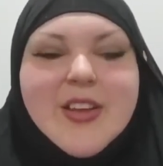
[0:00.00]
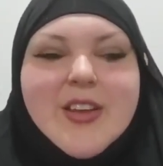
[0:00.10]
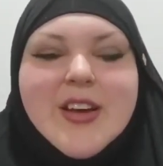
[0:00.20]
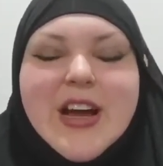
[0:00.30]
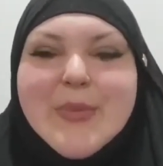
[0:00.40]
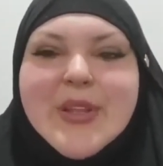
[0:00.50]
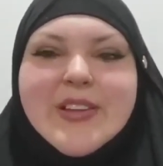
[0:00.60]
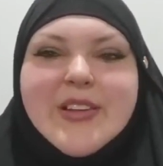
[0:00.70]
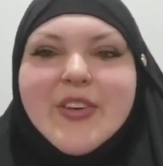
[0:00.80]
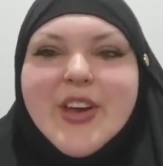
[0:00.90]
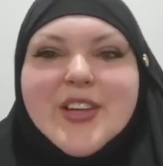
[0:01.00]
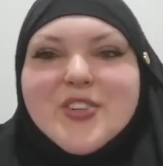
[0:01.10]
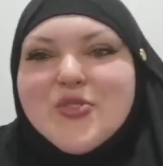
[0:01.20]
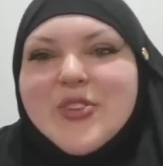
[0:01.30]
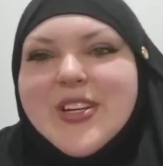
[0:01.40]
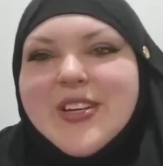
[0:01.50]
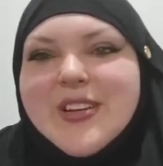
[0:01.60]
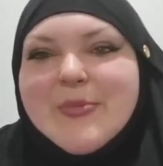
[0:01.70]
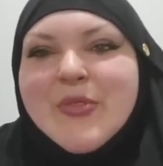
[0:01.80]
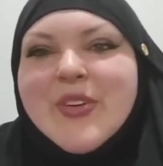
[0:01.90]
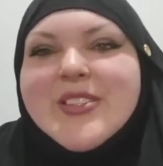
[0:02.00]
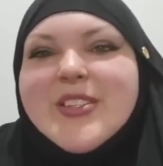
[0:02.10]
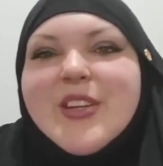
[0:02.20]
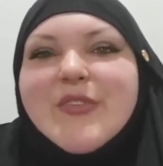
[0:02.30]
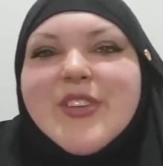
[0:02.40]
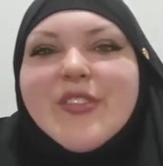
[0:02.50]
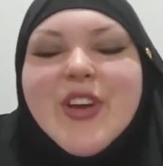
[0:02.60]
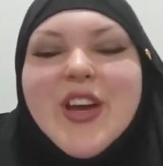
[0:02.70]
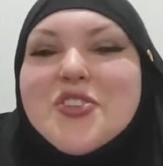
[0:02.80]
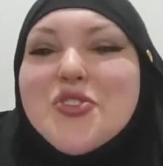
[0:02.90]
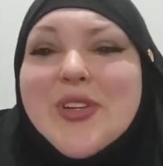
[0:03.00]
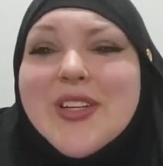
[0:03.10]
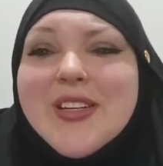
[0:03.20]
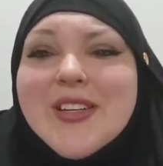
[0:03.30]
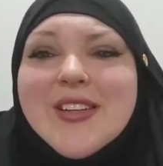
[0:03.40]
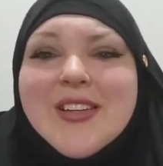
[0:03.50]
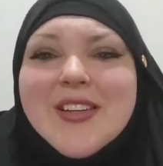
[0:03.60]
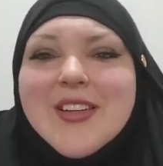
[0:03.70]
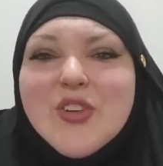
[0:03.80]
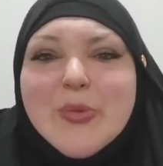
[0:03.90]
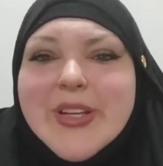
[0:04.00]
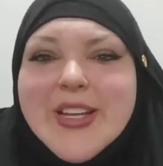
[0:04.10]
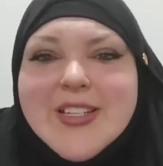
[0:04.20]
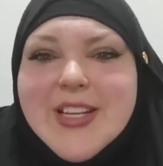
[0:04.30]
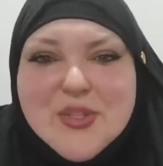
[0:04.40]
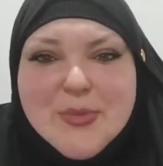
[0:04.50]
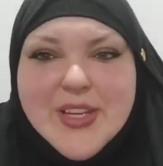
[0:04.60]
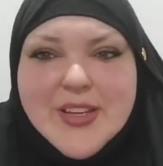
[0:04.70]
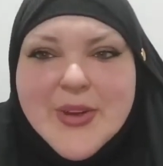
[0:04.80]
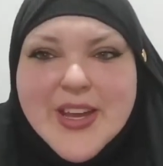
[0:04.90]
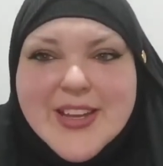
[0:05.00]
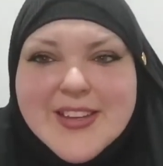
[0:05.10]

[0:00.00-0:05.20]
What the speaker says: I'm in another country. I'm a resident of another country. Nobody can touch me, okay?